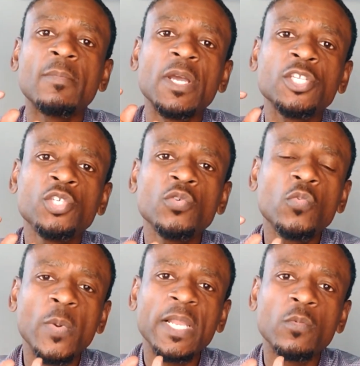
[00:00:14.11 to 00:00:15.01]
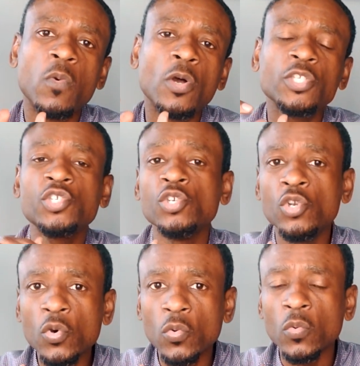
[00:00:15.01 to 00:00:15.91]
you will want to
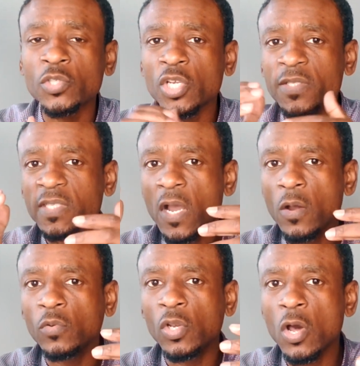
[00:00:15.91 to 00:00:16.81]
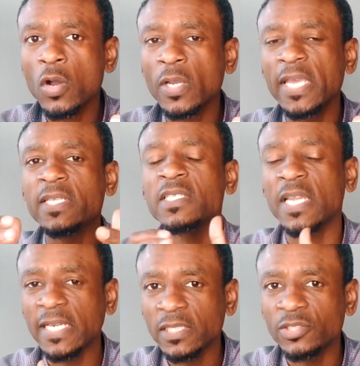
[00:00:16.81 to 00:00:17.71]
know just how long it's
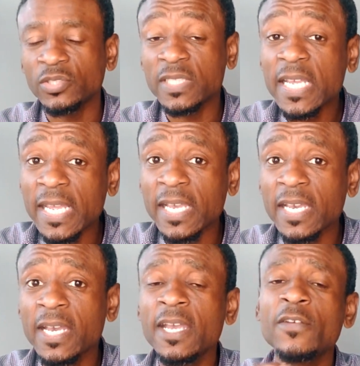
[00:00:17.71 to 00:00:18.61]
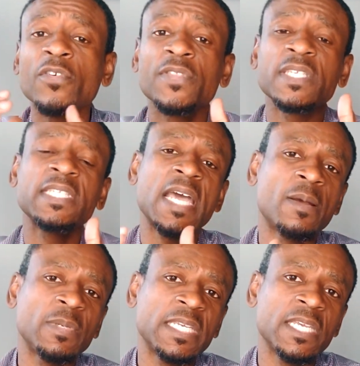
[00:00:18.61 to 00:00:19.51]
likely to take for this
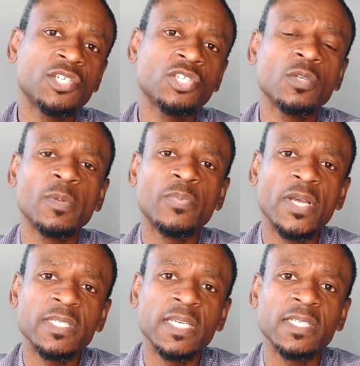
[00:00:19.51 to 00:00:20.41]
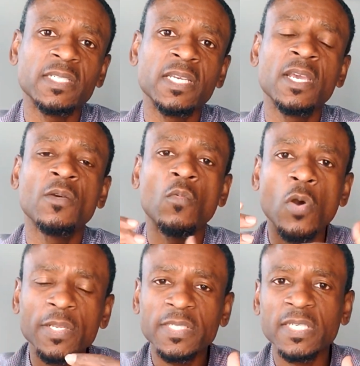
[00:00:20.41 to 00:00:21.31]
application to be processed
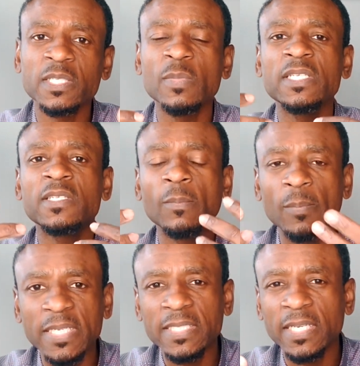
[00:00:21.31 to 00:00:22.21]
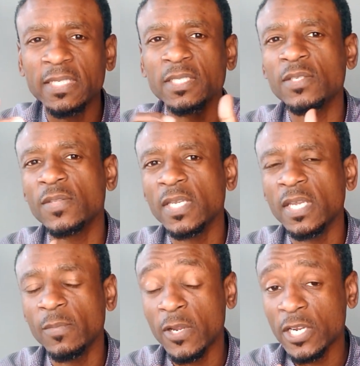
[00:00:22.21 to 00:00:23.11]
once it's been submitted to the
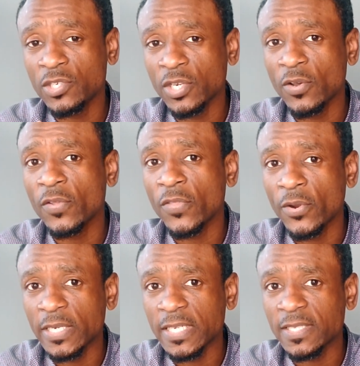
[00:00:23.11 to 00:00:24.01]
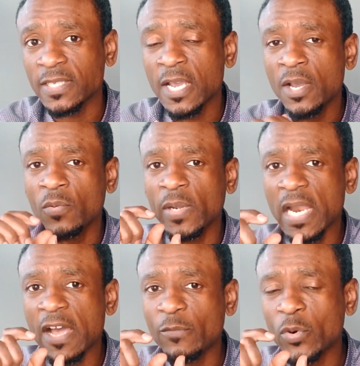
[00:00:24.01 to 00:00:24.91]
immigration authorities. We'll
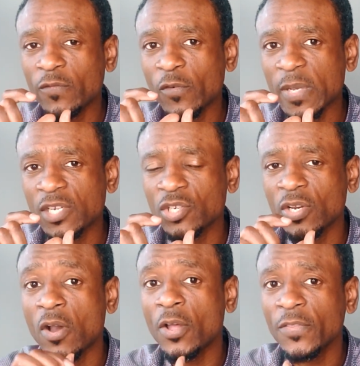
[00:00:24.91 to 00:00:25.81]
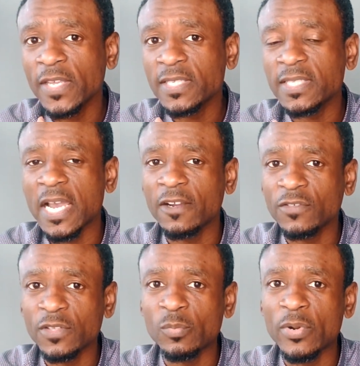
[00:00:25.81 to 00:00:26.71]
have more information on this
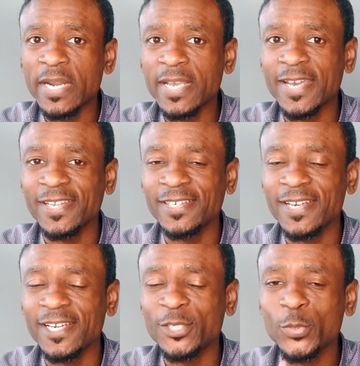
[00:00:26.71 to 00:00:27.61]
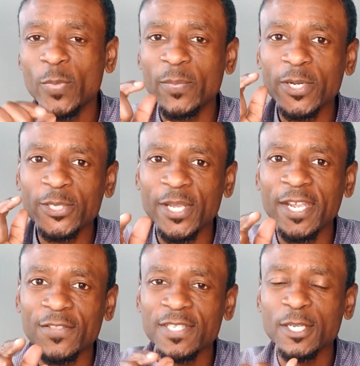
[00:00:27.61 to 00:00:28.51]
after the break, and do remember to
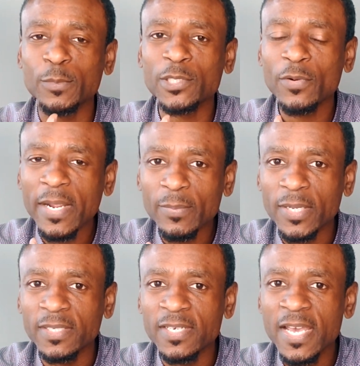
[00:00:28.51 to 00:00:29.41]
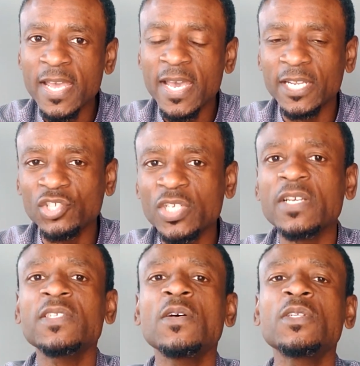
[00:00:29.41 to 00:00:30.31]
hit the subscribe button and to check
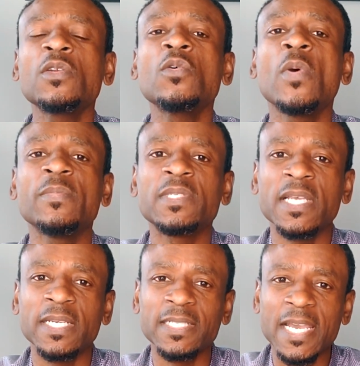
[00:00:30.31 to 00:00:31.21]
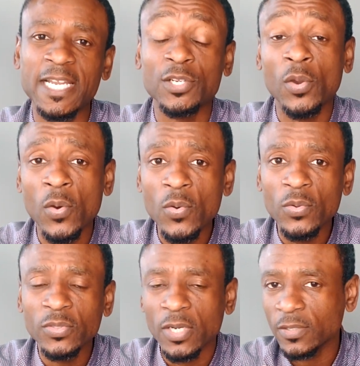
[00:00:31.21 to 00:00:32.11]
us out on our website at
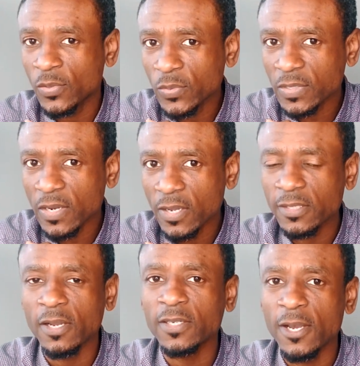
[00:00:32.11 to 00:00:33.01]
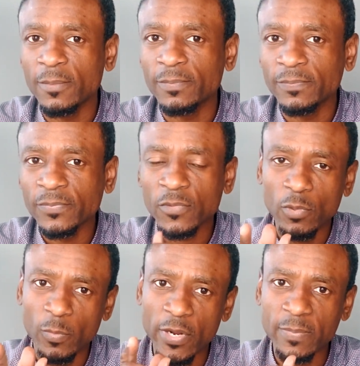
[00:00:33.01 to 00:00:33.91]
go.gooselaw.com.
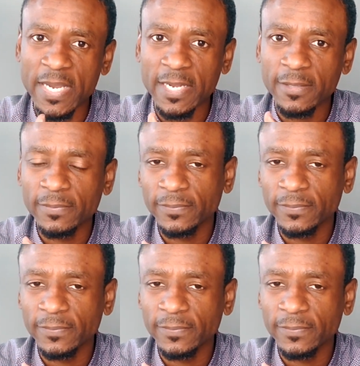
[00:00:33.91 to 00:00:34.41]
We'll be right back.